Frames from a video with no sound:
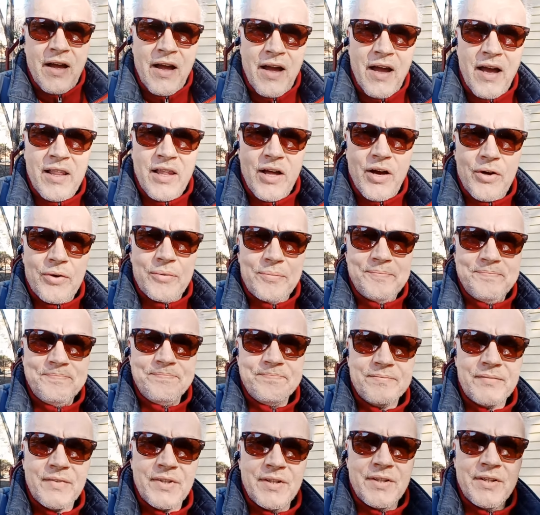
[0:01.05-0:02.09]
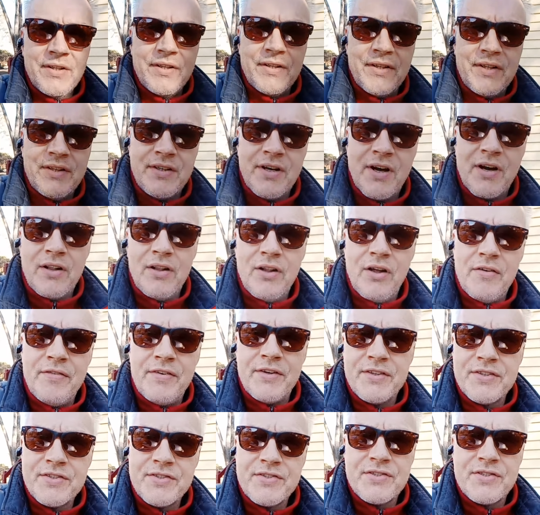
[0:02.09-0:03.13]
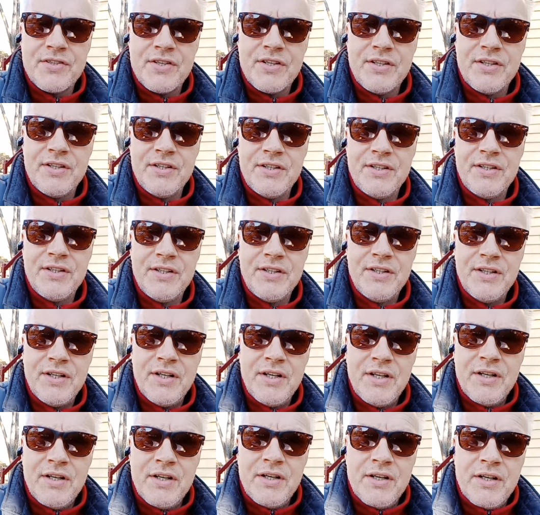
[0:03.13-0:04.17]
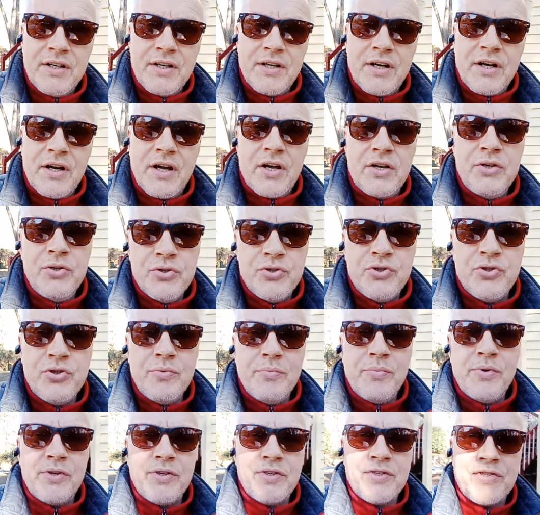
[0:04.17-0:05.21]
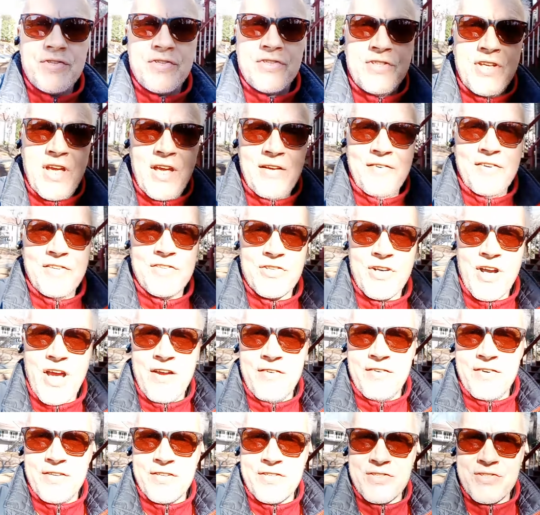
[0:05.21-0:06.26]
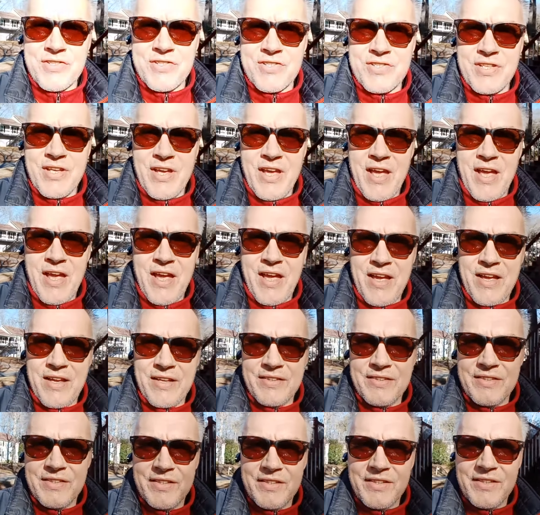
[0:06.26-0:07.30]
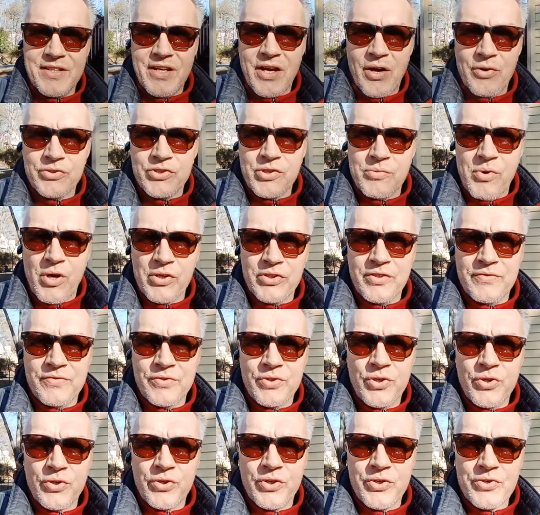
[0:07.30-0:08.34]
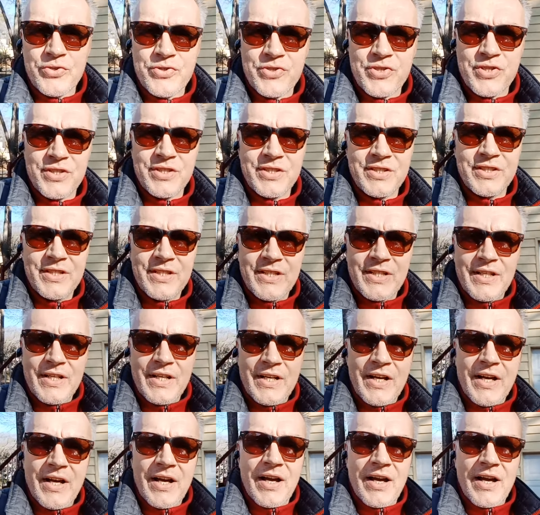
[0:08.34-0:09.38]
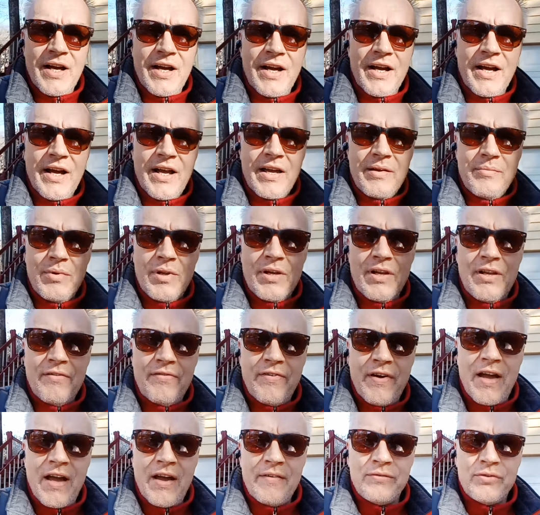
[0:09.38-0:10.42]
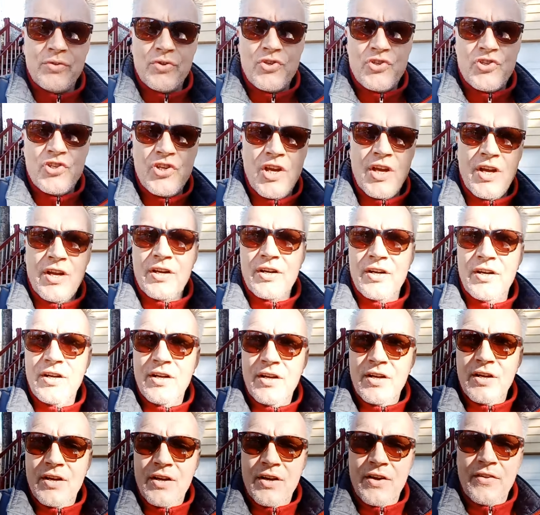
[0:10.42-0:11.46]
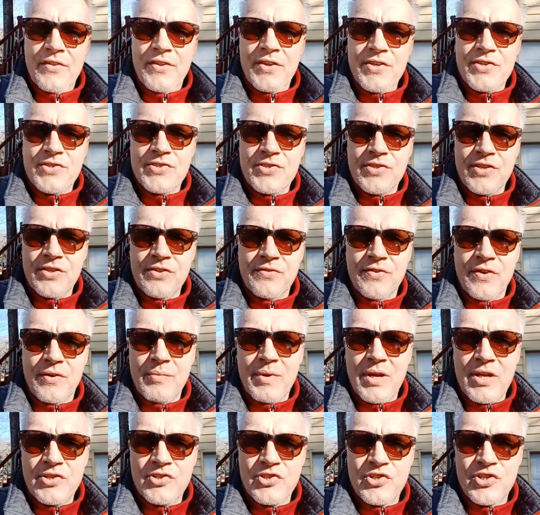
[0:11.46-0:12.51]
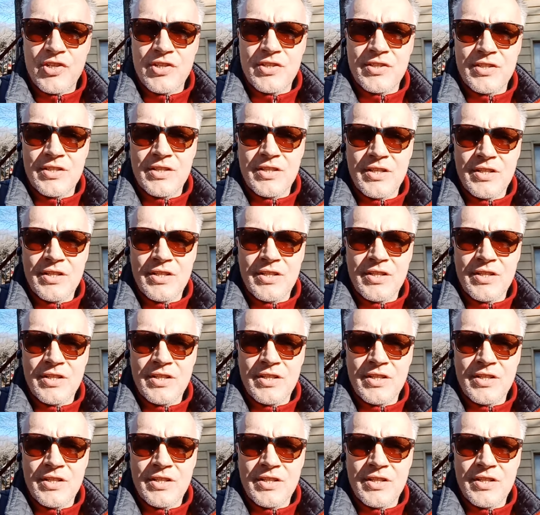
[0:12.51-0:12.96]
Hello, uh, car lovers, YouTubers, daily drivers, and uh, automotive gurus. I believe I have to share this information